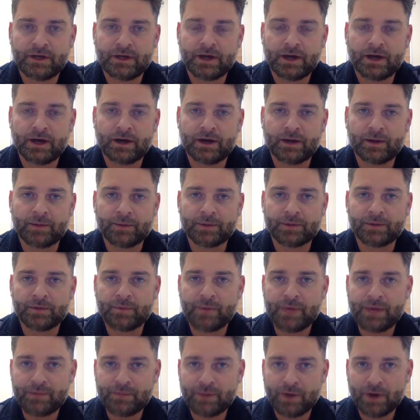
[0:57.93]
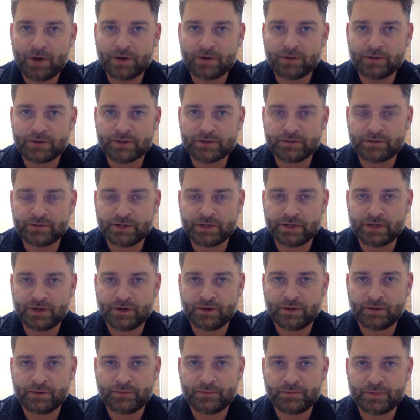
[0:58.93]
But the main part of this
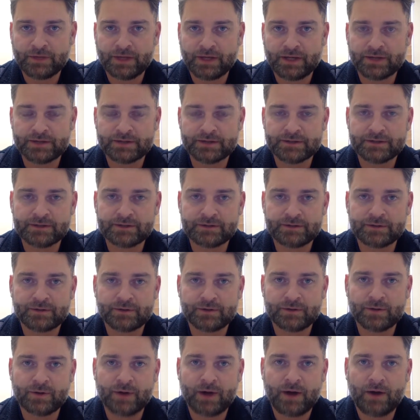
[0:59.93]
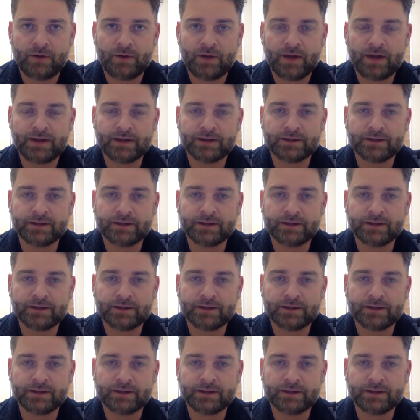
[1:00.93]
video is to outline a